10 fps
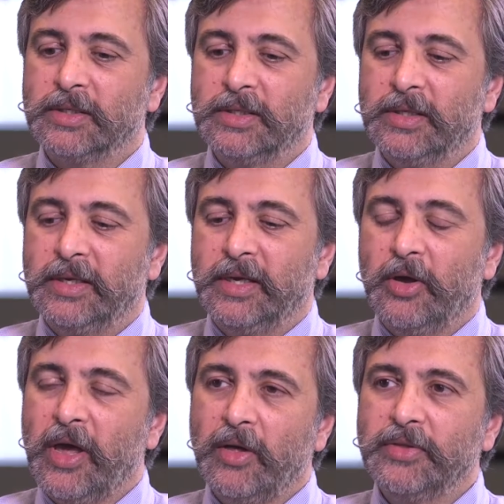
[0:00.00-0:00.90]
you
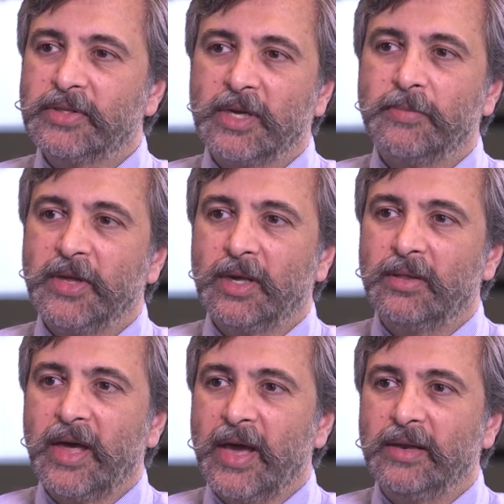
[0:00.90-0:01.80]
know, health is something
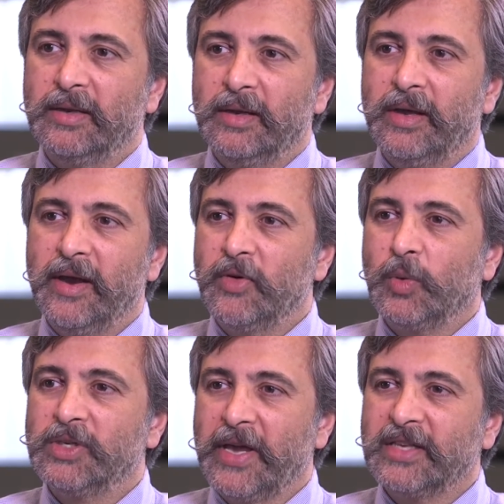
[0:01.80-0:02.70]
that
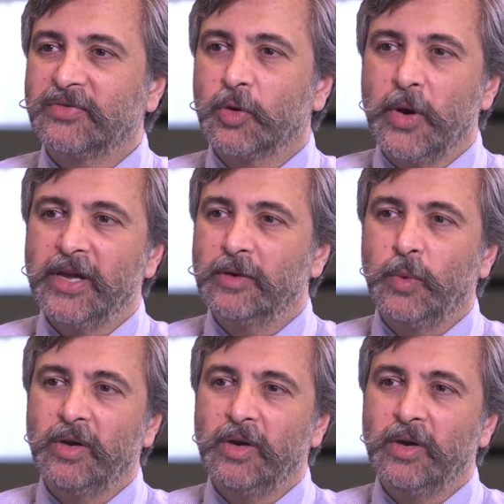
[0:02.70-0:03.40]
everyone takes for granted.